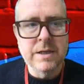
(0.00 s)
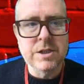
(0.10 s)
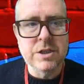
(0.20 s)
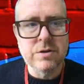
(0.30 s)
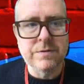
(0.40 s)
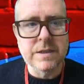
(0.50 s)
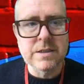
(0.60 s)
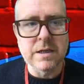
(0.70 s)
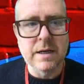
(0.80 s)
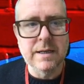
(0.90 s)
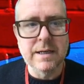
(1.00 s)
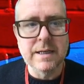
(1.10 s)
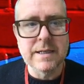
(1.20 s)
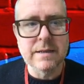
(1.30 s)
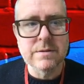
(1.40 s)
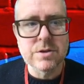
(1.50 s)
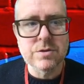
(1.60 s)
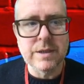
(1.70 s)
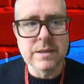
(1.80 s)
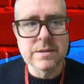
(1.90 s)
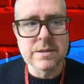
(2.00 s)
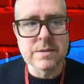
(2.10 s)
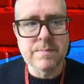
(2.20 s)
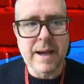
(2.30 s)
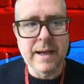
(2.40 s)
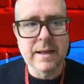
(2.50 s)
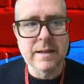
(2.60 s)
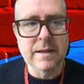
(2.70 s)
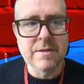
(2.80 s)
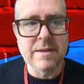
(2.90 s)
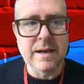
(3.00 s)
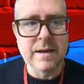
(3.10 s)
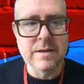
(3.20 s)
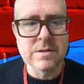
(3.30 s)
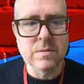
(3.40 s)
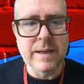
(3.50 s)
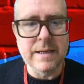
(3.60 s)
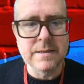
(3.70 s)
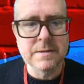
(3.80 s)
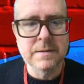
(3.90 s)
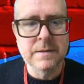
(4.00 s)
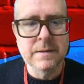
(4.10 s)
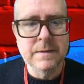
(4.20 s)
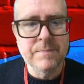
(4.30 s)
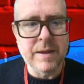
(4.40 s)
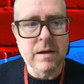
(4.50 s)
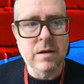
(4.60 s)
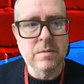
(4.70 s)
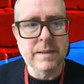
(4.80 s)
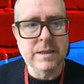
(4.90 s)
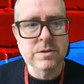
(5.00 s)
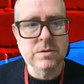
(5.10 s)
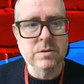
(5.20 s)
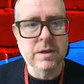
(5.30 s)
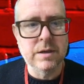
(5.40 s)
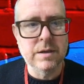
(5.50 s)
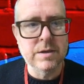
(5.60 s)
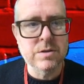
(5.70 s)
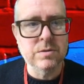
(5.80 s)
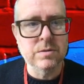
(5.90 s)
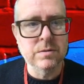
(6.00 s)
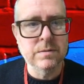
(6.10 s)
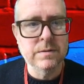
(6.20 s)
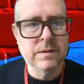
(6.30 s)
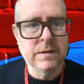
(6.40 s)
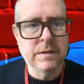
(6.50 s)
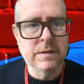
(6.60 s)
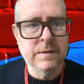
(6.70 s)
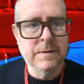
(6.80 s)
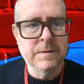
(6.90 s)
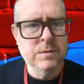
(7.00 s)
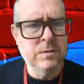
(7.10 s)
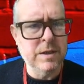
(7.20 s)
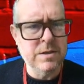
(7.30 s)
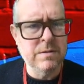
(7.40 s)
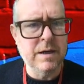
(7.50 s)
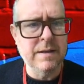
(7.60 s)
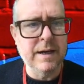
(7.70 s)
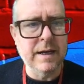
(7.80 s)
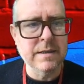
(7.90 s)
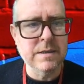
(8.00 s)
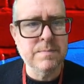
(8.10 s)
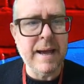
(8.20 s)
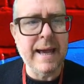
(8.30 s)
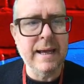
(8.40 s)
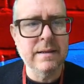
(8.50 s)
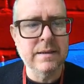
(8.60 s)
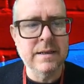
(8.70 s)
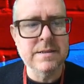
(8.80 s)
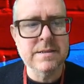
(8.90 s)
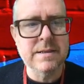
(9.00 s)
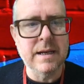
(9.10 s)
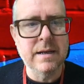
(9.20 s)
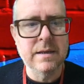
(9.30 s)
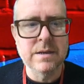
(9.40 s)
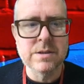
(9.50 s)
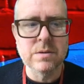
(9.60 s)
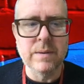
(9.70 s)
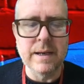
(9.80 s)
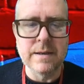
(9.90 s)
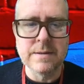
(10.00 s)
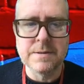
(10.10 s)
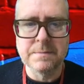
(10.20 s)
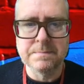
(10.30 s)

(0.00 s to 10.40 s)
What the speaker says: She drifted silently down the streets, as pale and thin as the wind, and nobody saw her at all. Oh, I do like that, as pale and as thin as the wind.